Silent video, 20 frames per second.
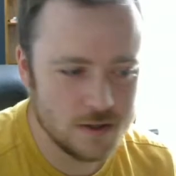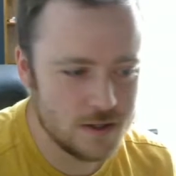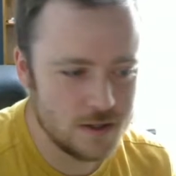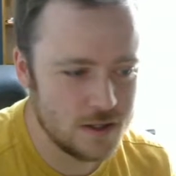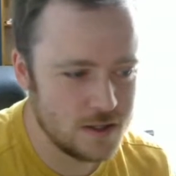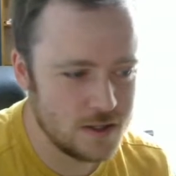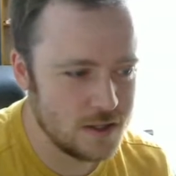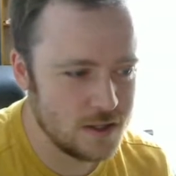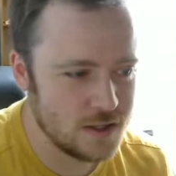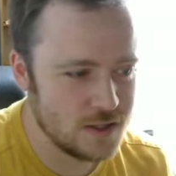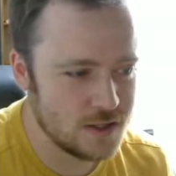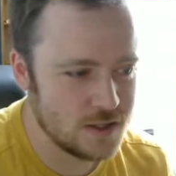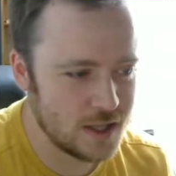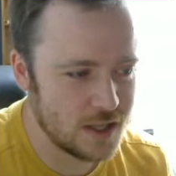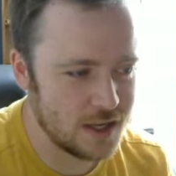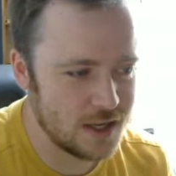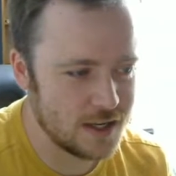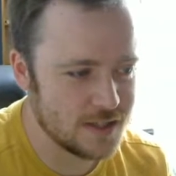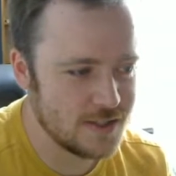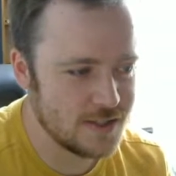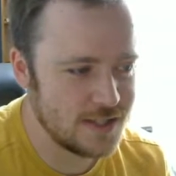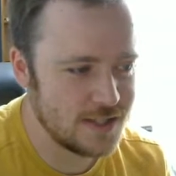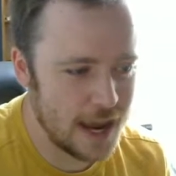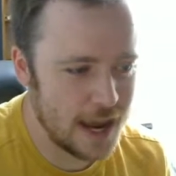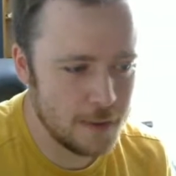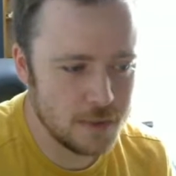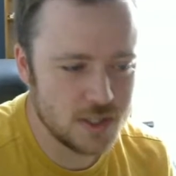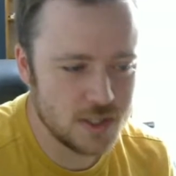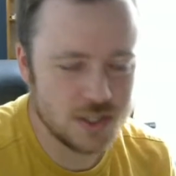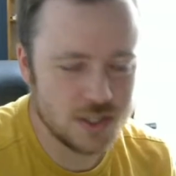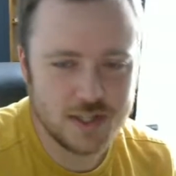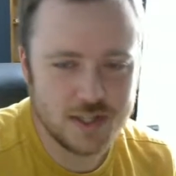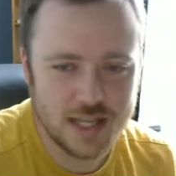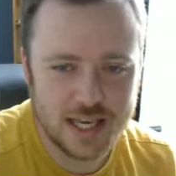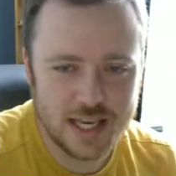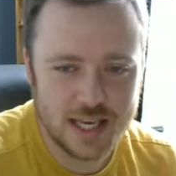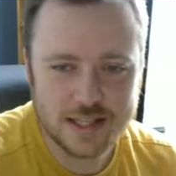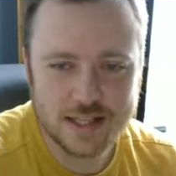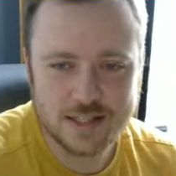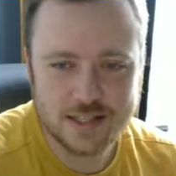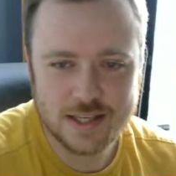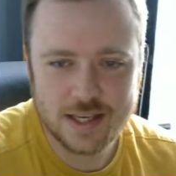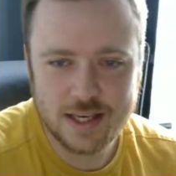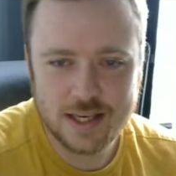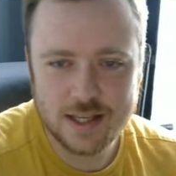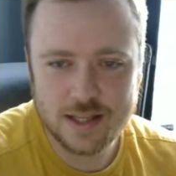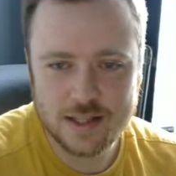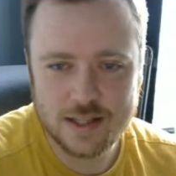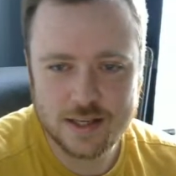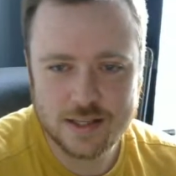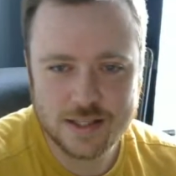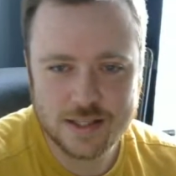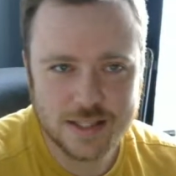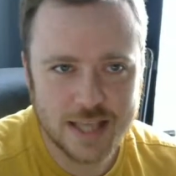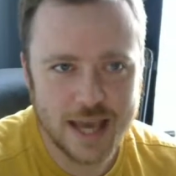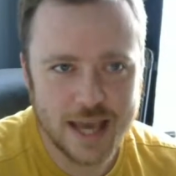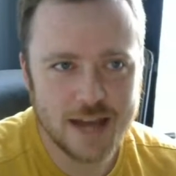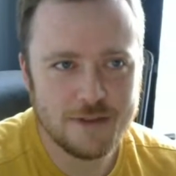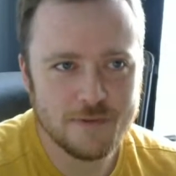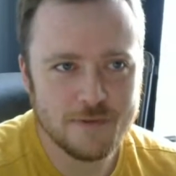this is like an established thing that's in this set for